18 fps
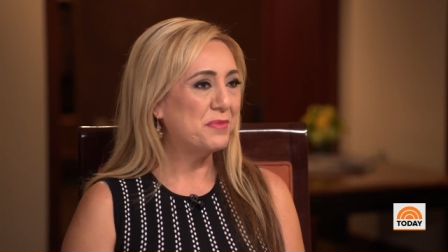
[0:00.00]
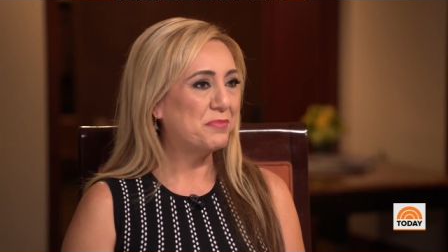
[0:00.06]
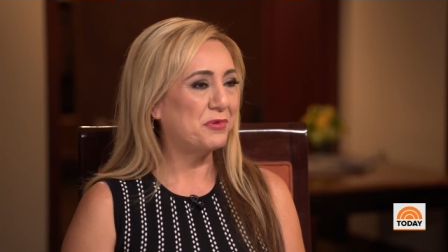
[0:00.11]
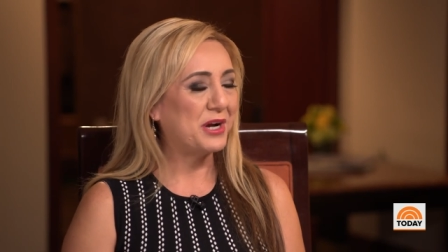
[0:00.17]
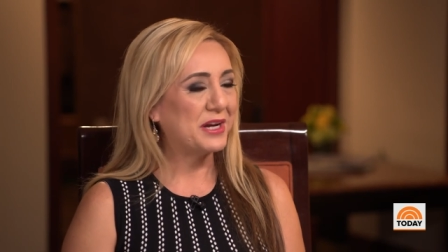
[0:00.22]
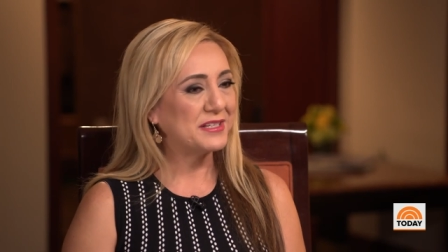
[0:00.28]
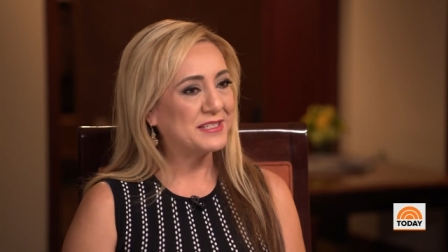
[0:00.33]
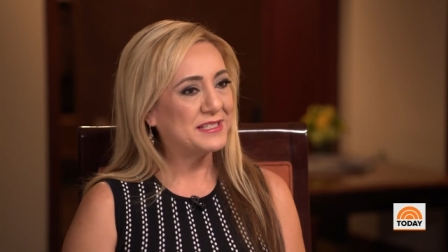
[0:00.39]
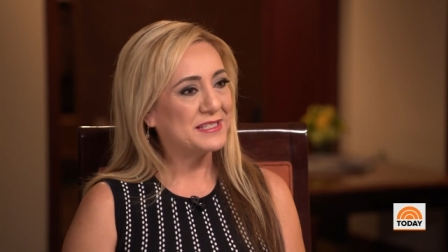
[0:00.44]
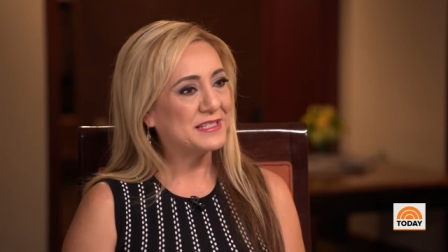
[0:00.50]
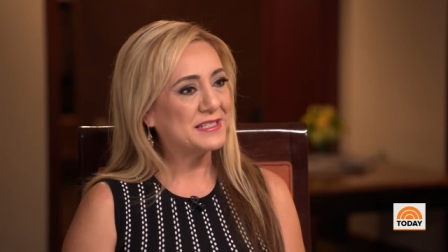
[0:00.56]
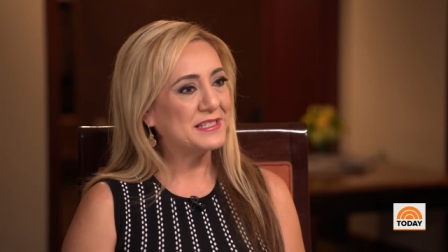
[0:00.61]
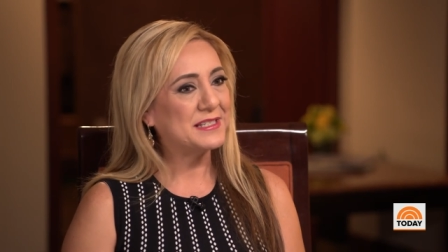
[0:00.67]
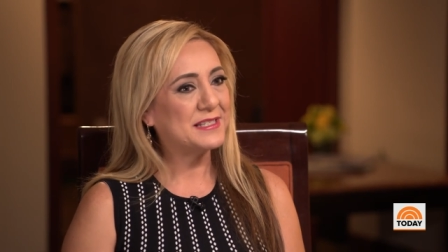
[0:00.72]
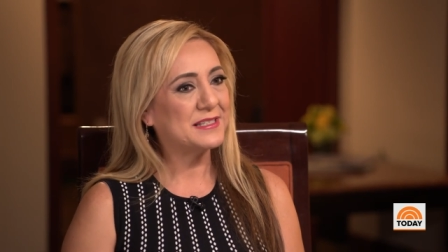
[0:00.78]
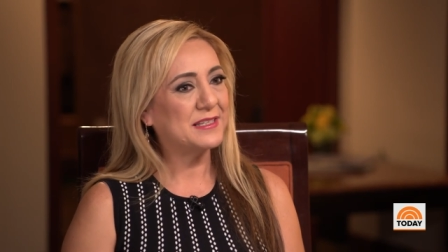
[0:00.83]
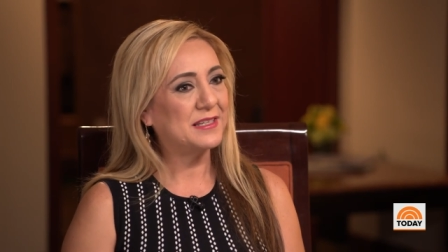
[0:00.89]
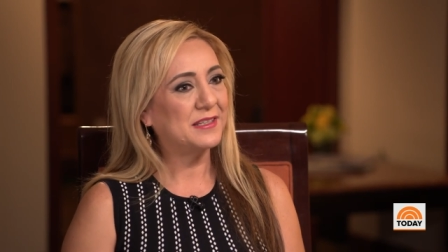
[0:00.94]

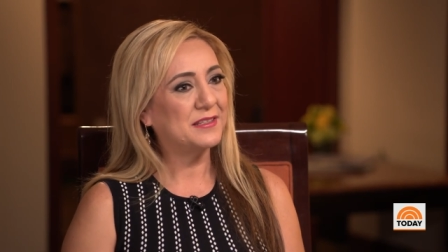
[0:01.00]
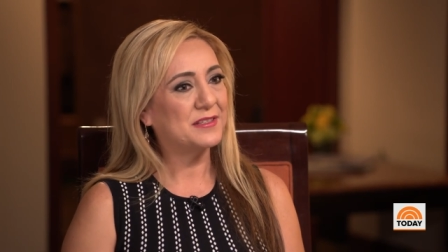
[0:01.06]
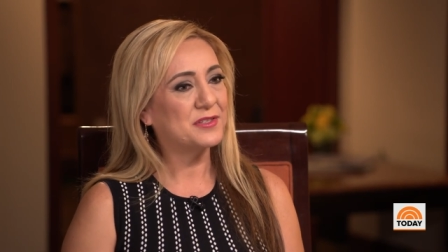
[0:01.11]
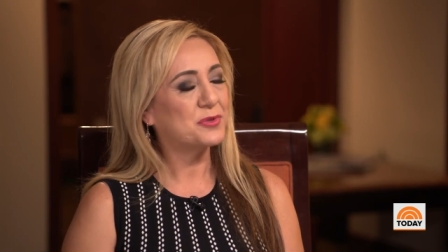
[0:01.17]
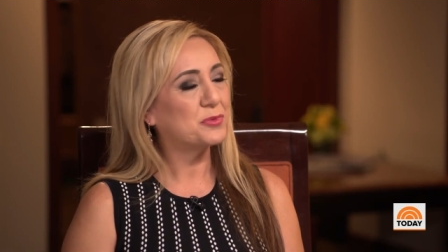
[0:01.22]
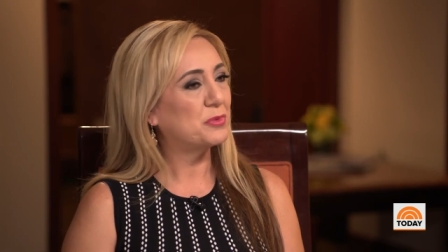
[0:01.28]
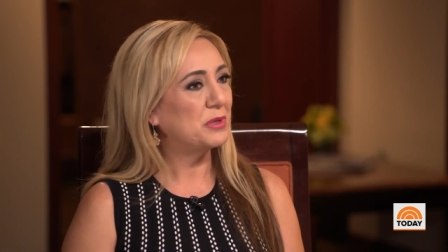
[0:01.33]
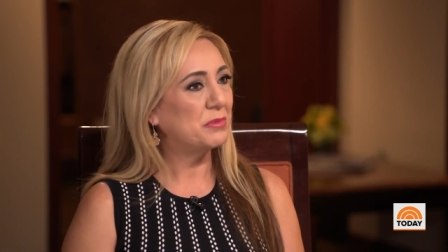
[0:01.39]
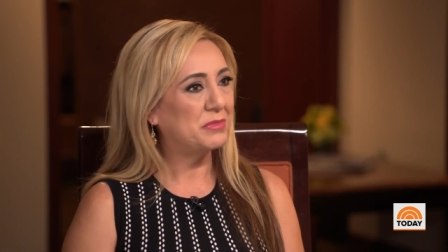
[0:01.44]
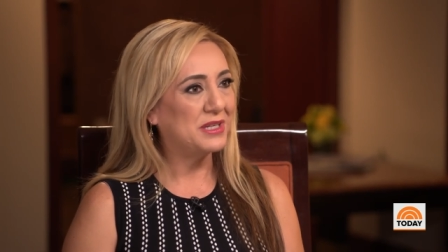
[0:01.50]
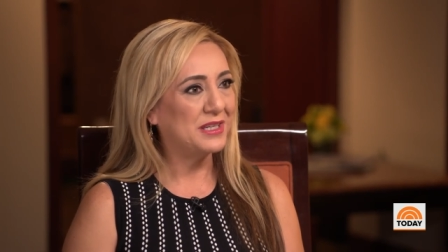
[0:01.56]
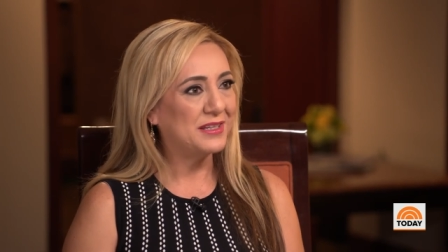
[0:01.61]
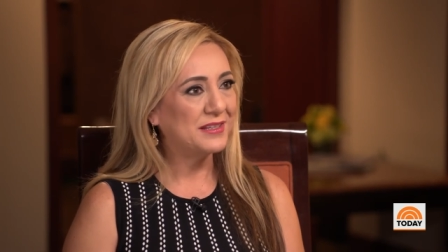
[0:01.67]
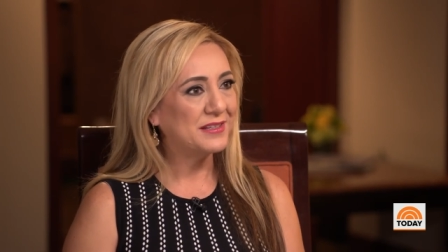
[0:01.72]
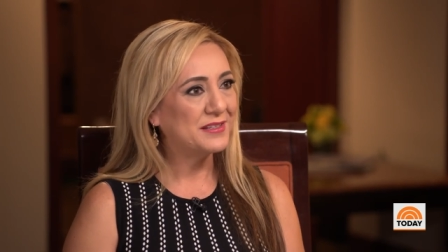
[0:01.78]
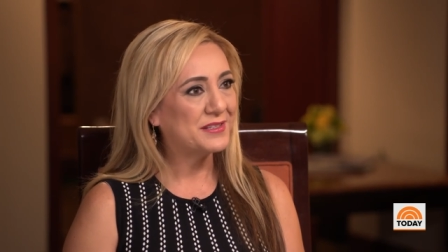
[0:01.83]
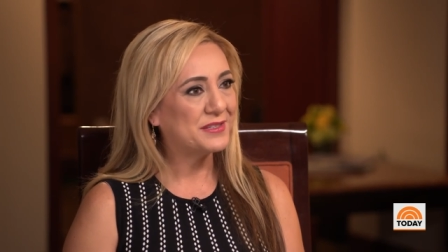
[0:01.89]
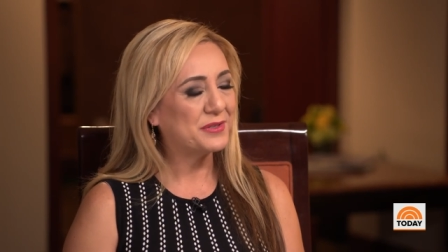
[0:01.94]
practices and
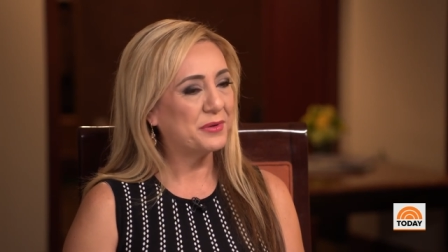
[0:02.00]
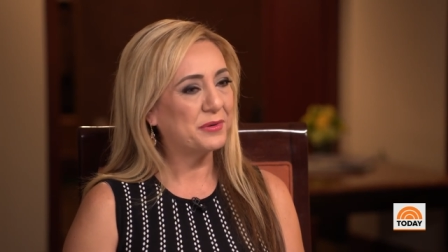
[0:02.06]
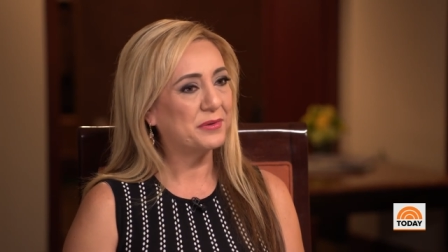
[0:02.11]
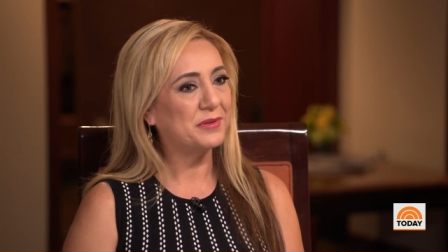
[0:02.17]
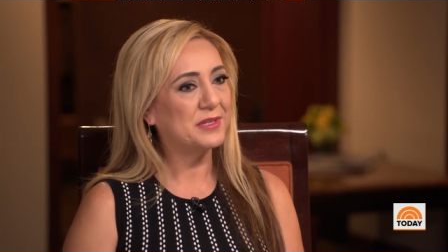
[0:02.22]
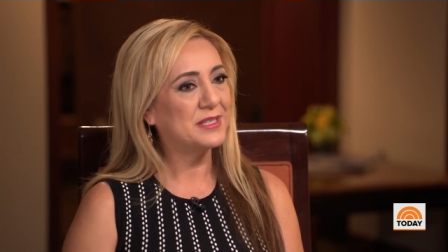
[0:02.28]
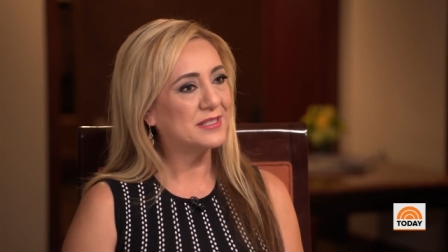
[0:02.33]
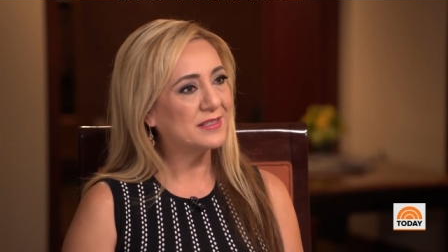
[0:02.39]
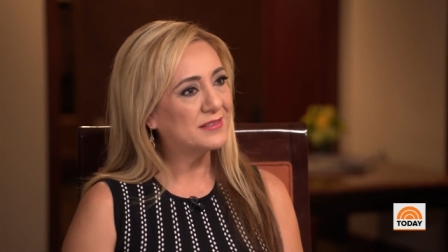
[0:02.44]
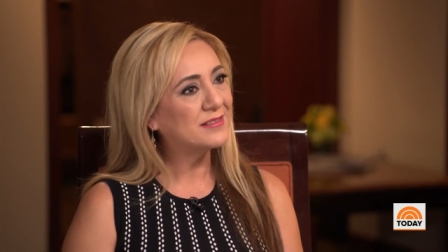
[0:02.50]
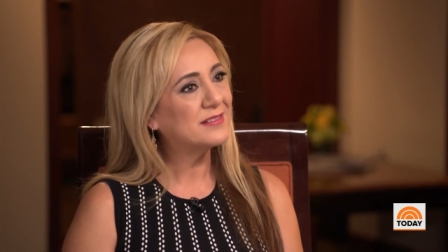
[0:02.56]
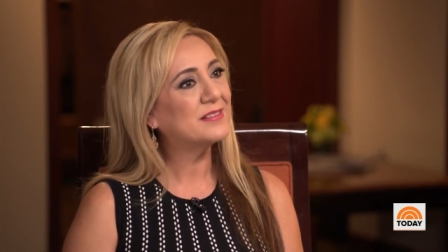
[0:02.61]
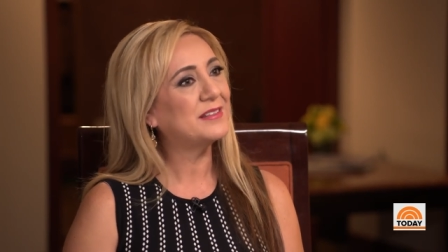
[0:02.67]
swimming so it's,